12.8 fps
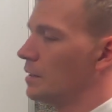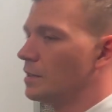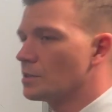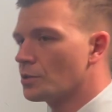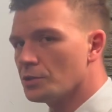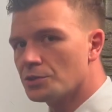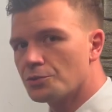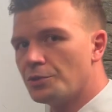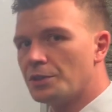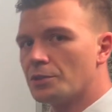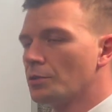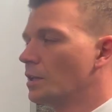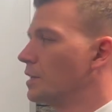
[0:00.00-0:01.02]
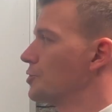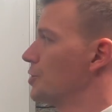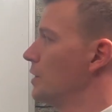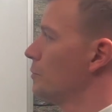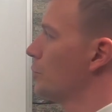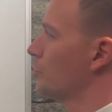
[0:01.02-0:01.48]
discussed critical
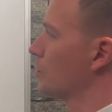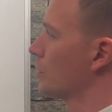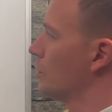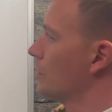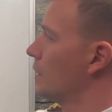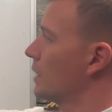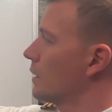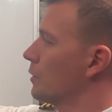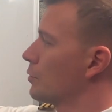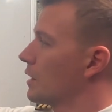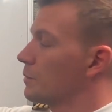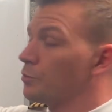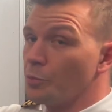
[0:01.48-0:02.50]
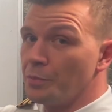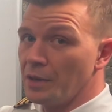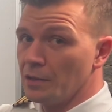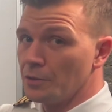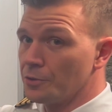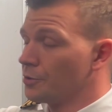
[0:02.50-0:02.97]
engine, but we're going to take a look at
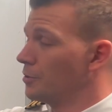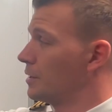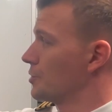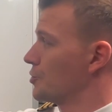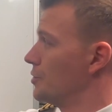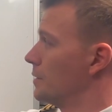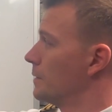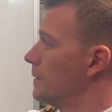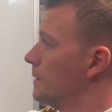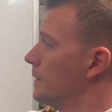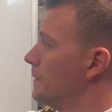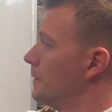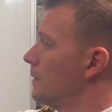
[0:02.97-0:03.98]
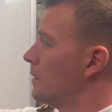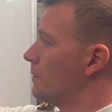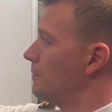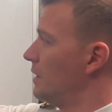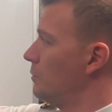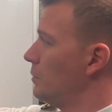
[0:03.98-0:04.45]
propeller condition.
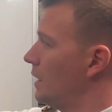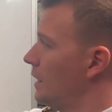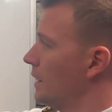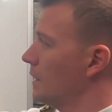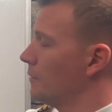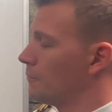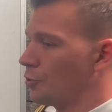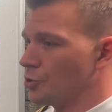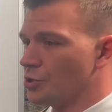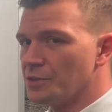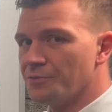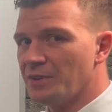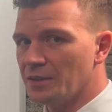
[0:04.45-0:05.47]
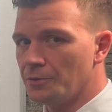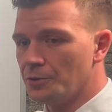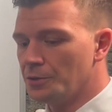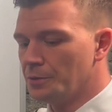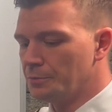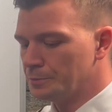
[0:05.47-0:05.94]
Windmilling versus feathered.